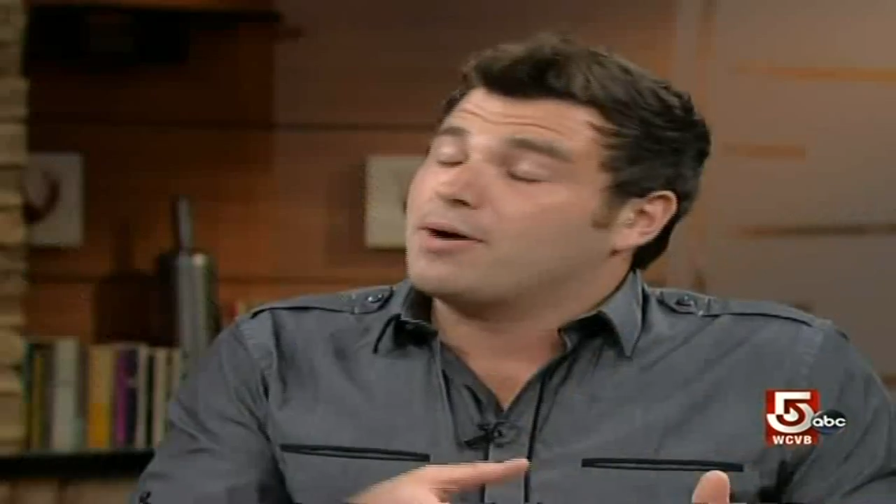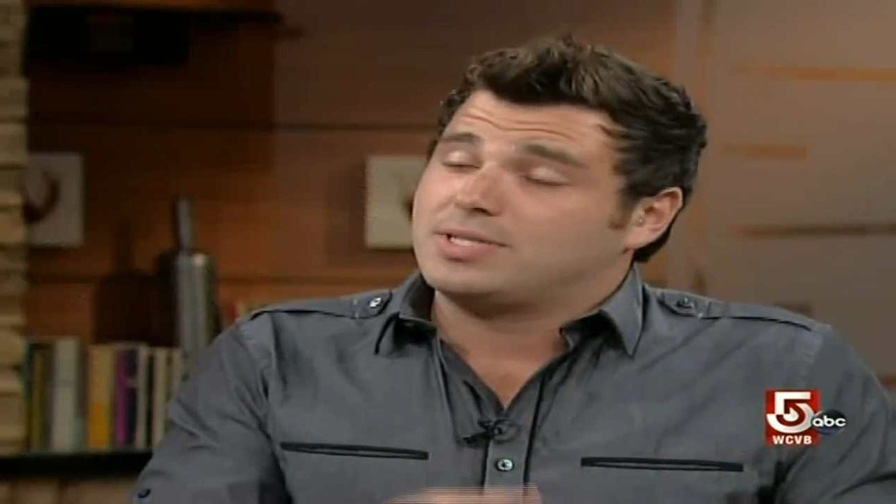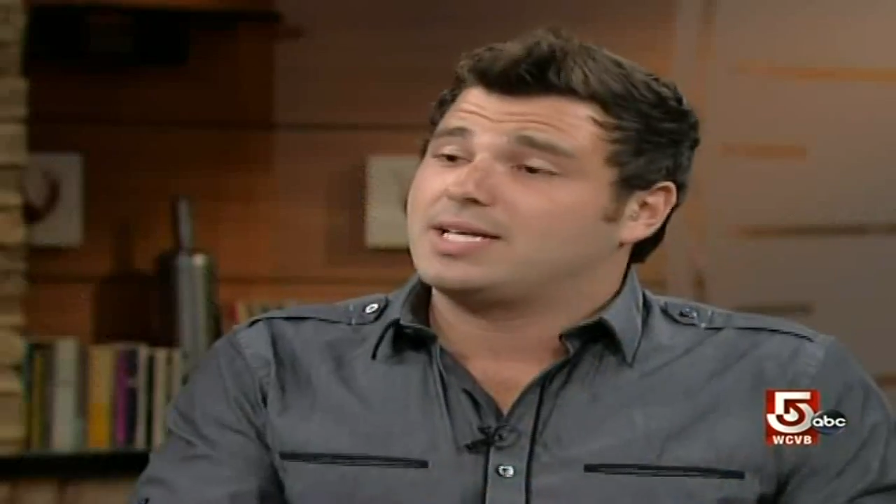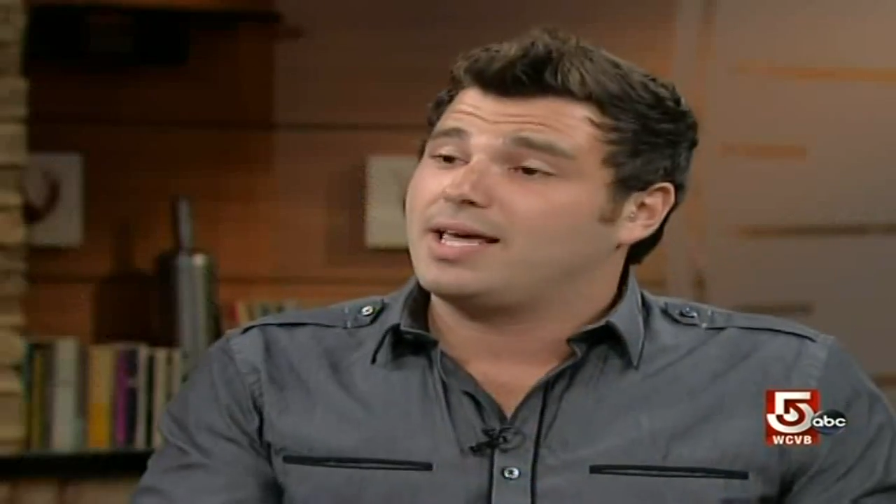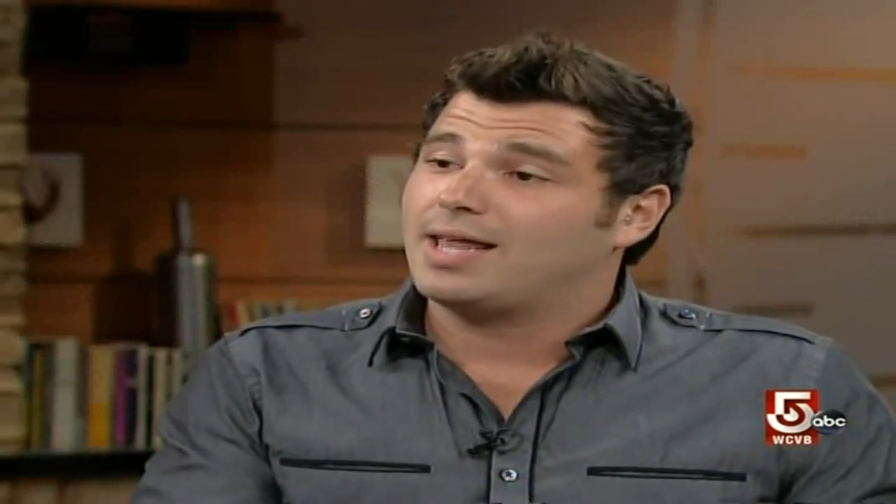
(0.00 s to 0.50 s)
I
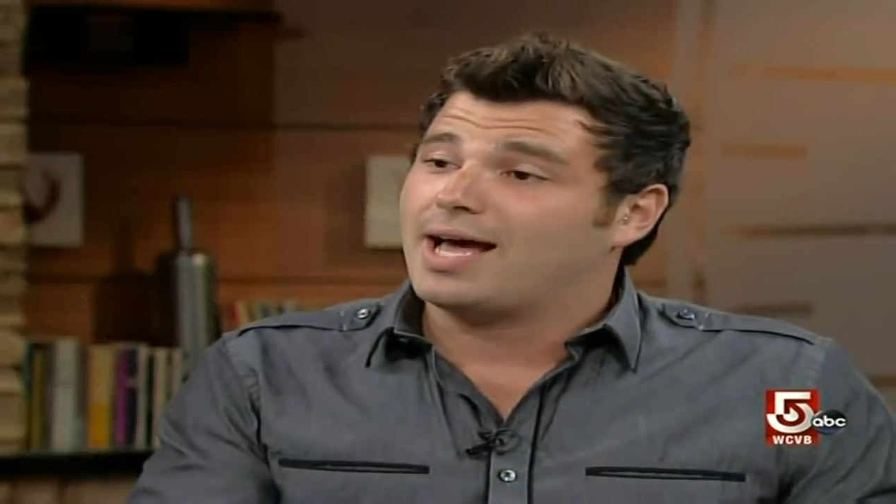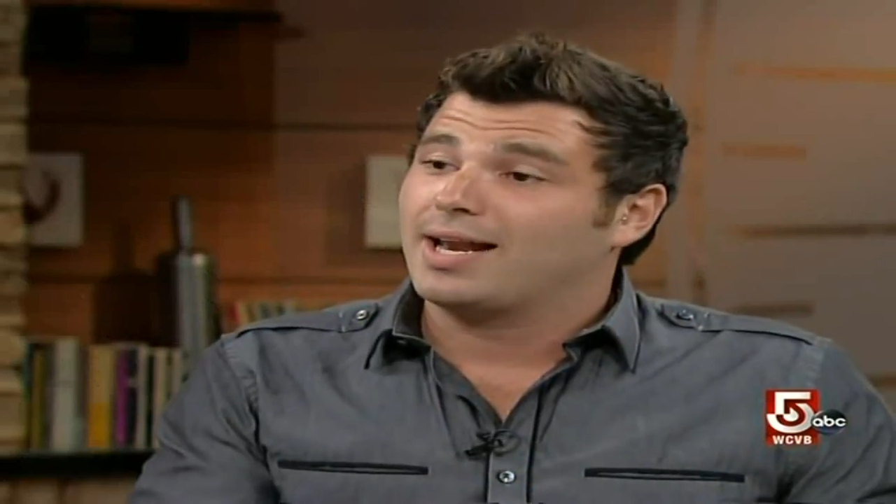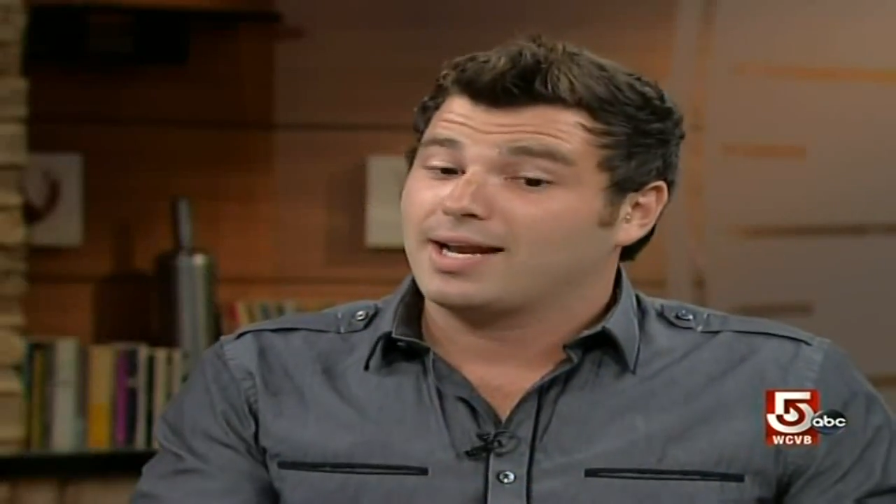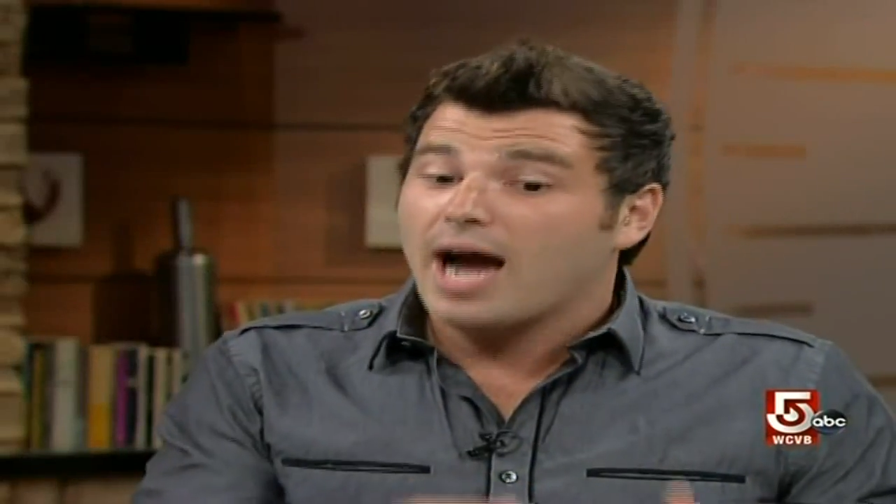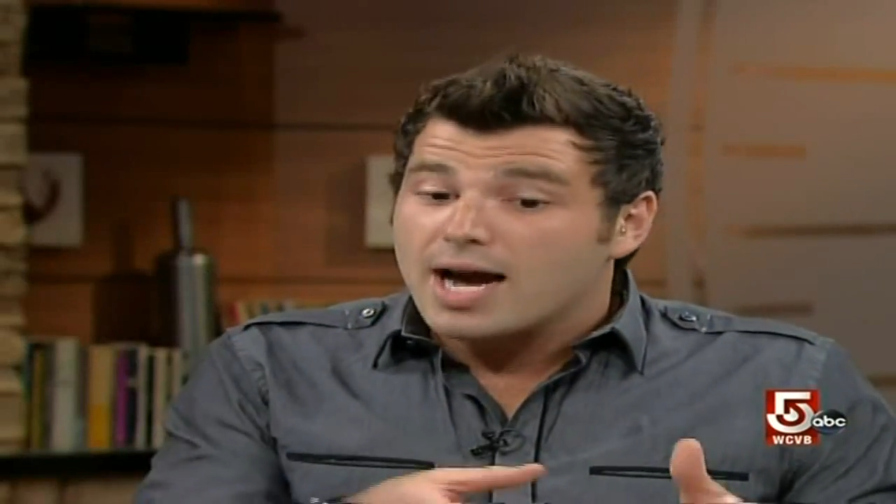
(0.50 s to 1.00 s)
would say
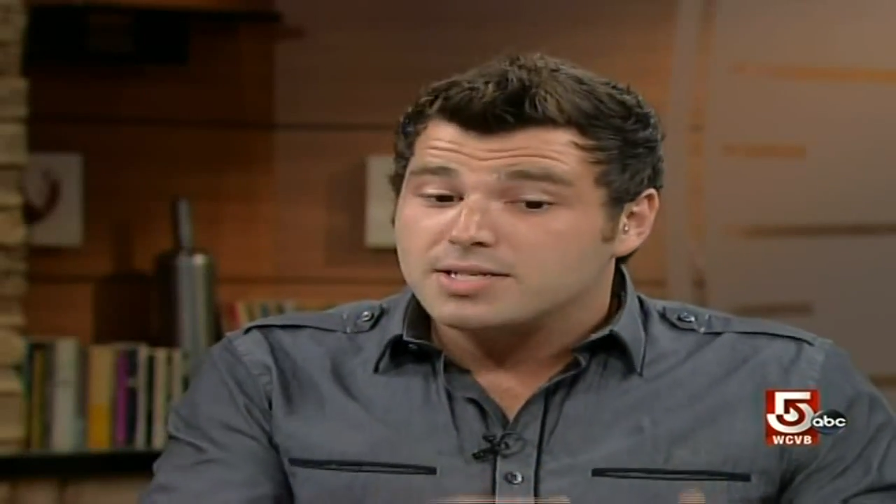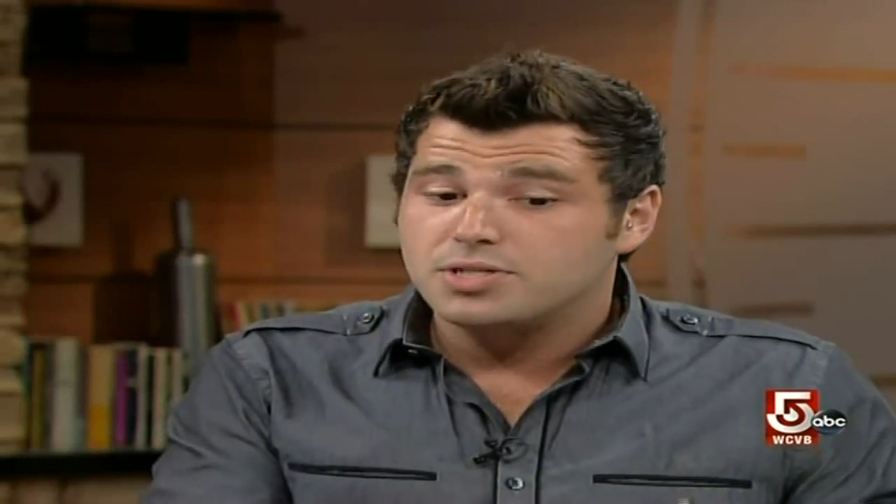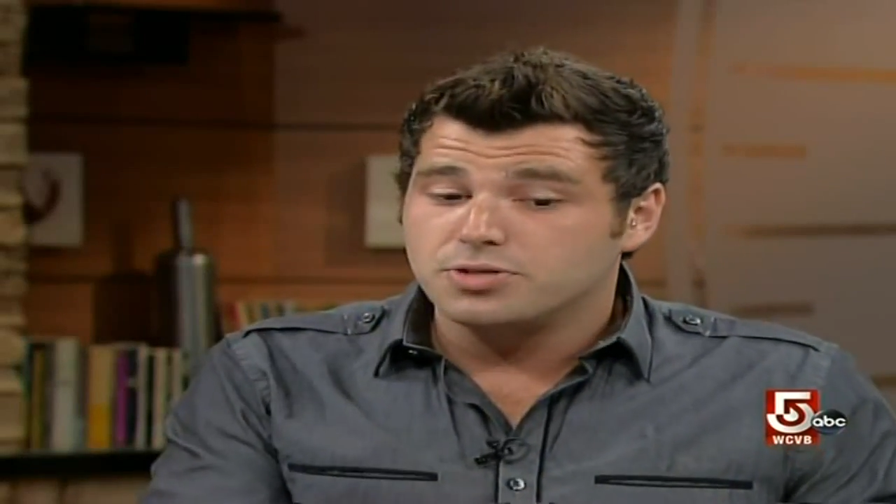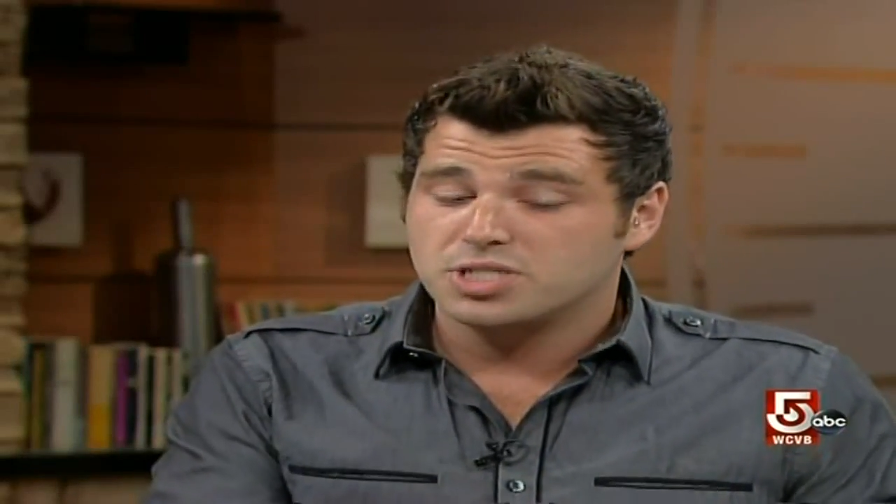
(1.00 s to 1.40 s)
that guys do,